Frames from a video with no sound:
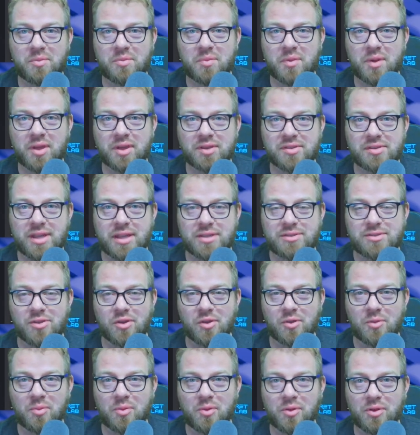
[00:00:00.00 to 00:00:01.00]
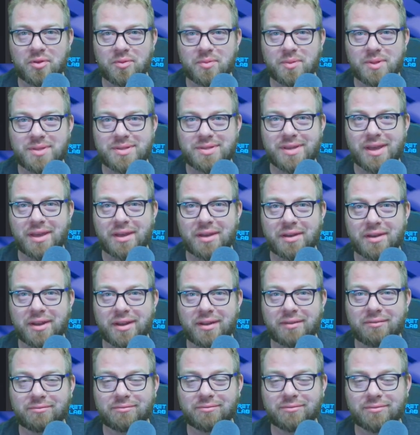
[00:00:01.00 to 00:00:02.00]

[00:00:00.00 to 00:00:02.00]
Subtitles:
because that's the whole point of me saying it.